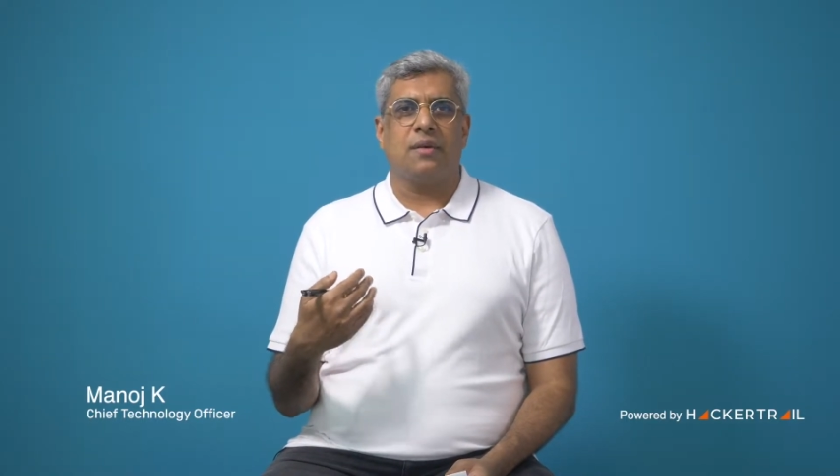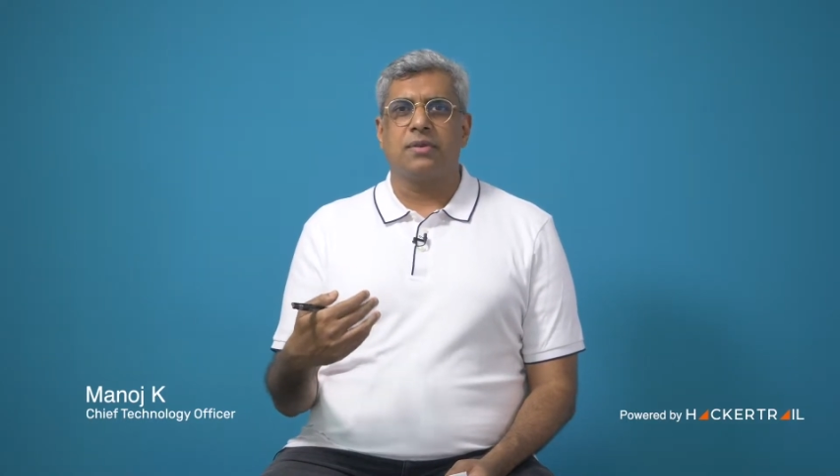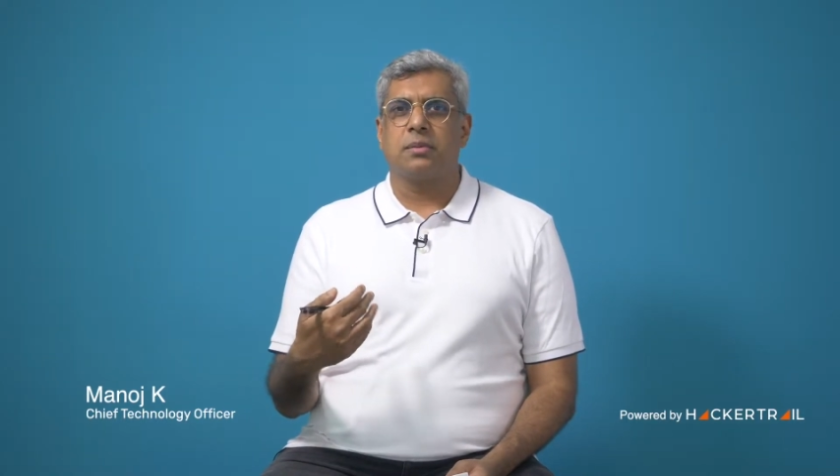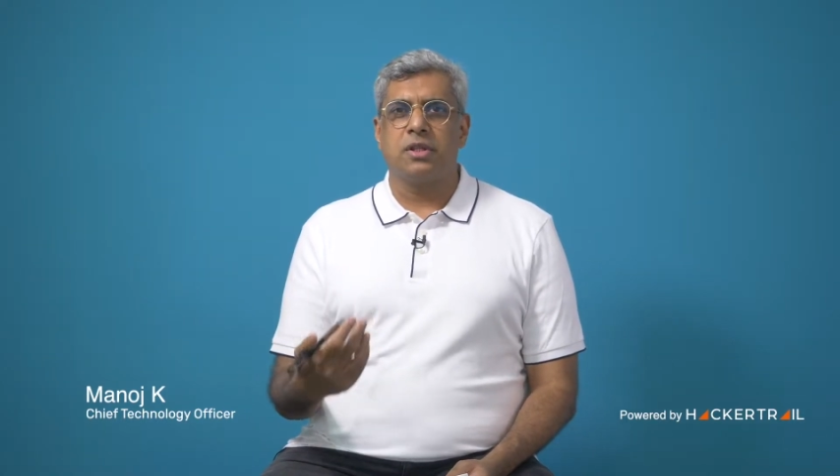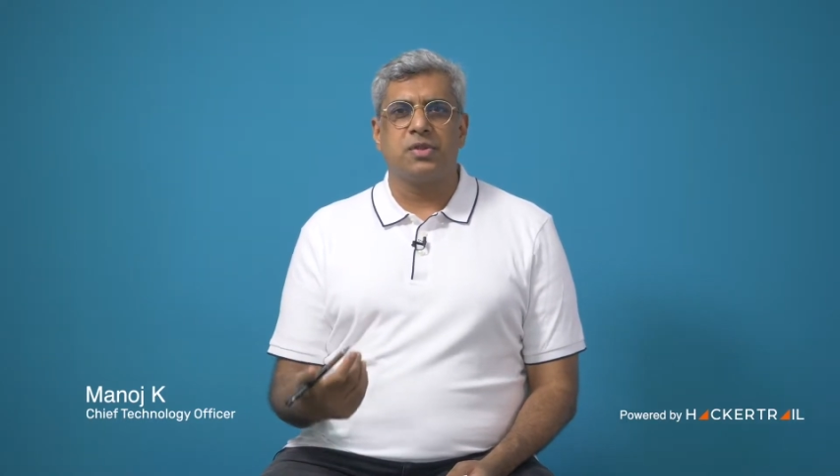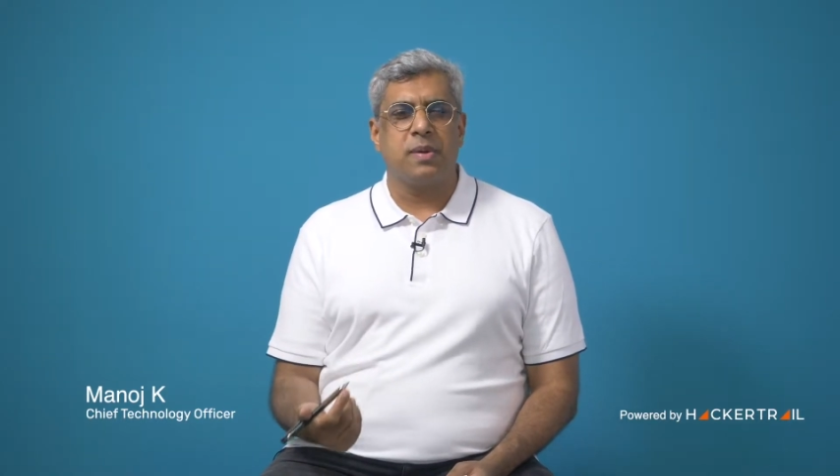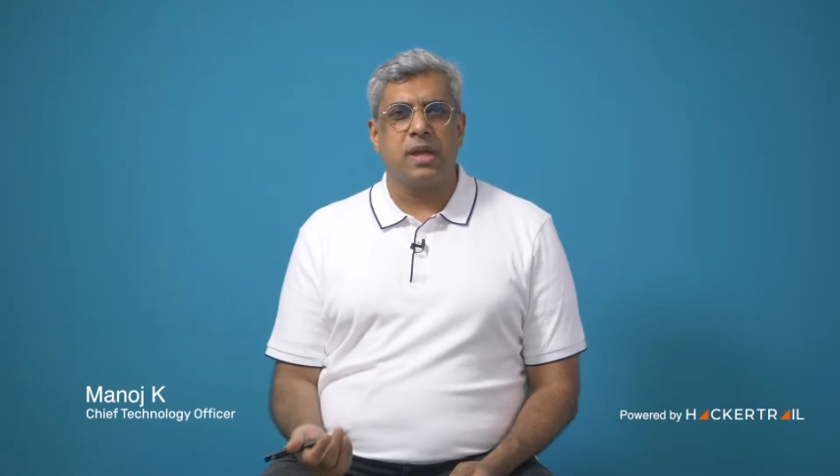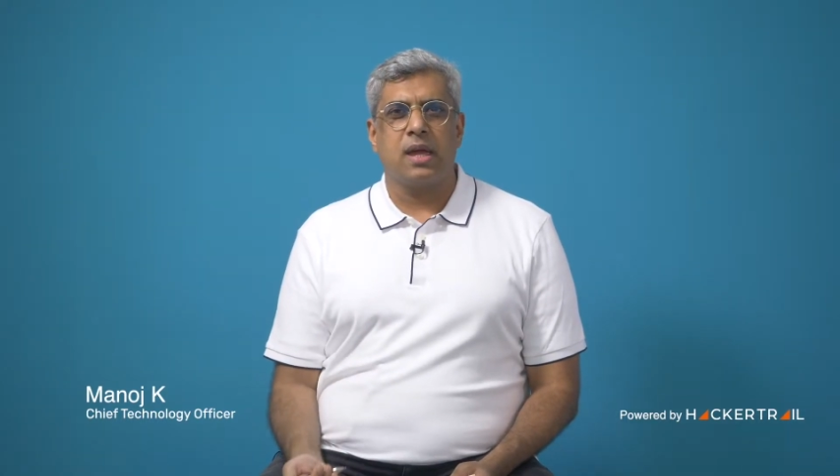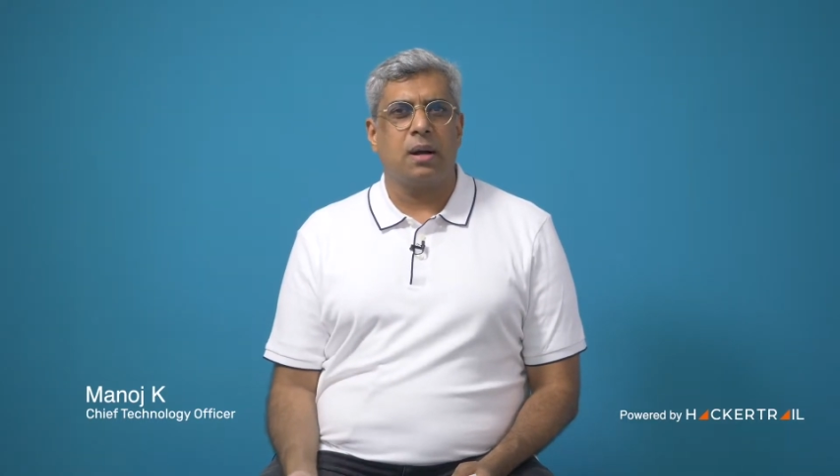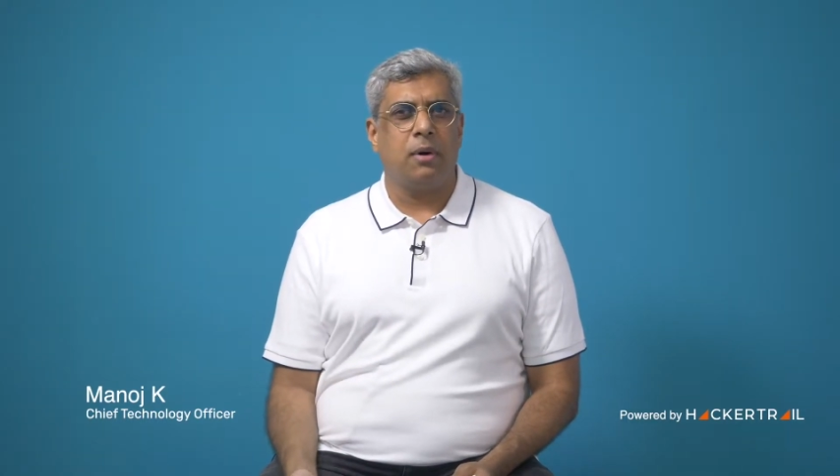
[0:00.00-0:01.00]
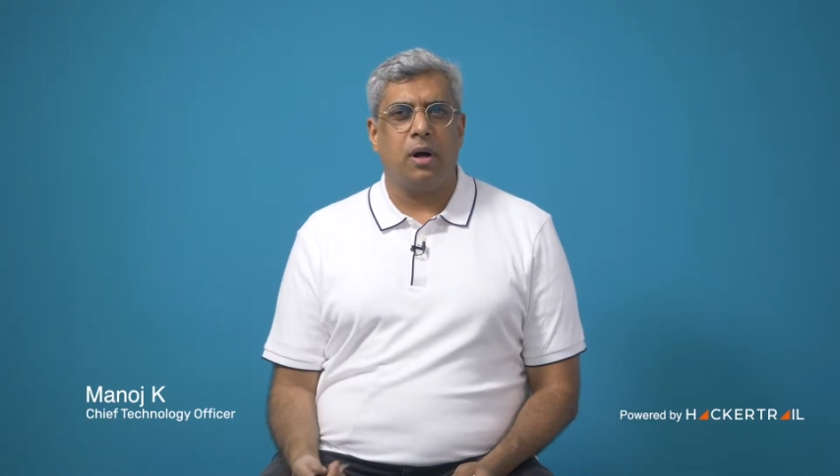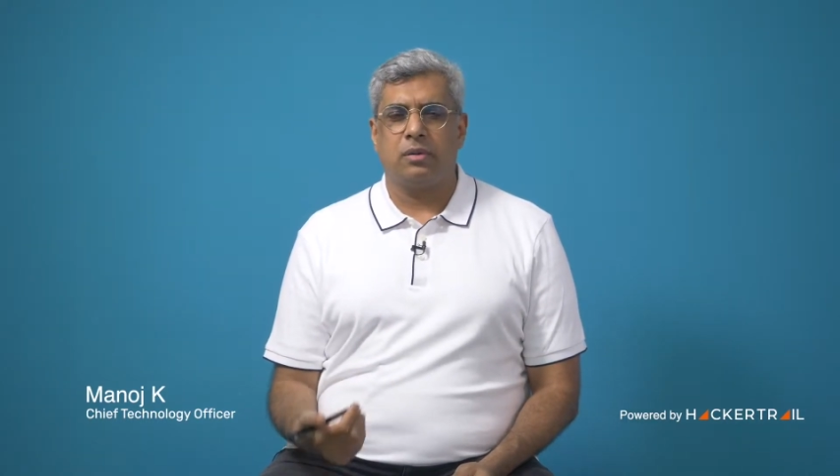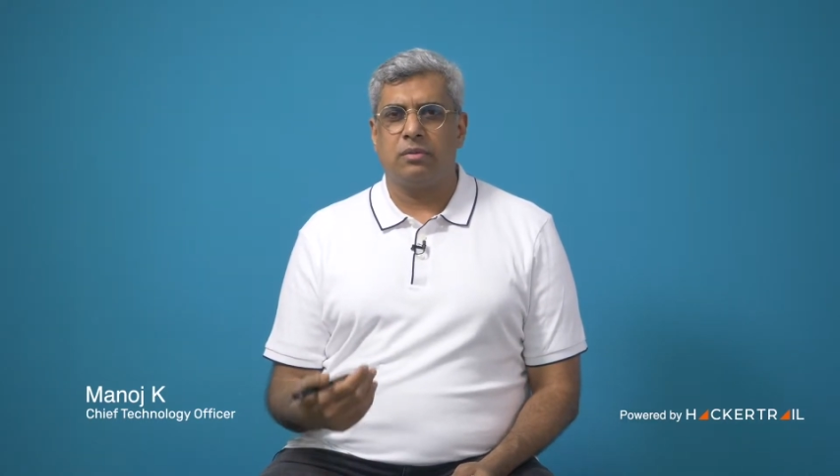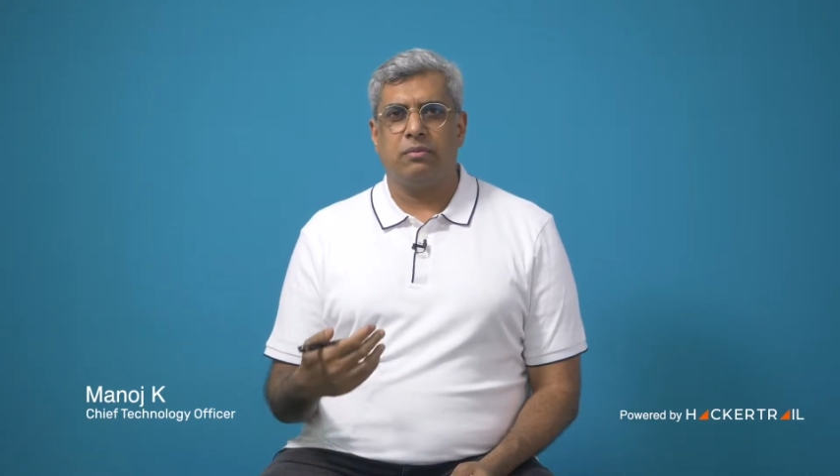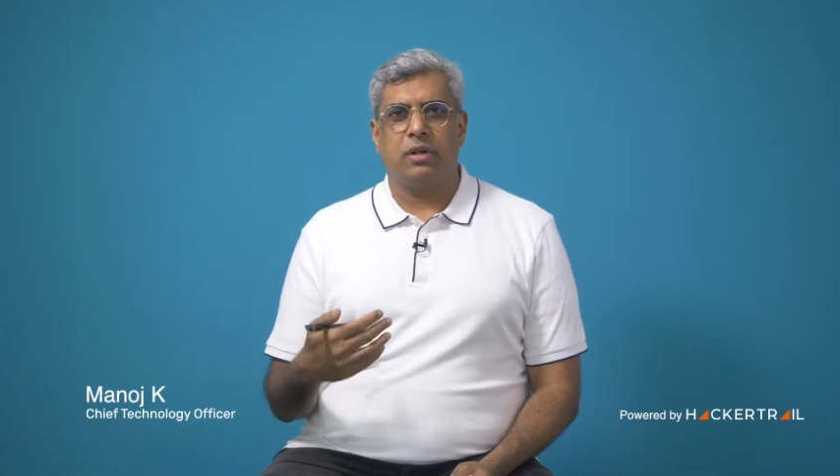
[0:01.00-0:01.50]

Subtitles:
comfortable speaking about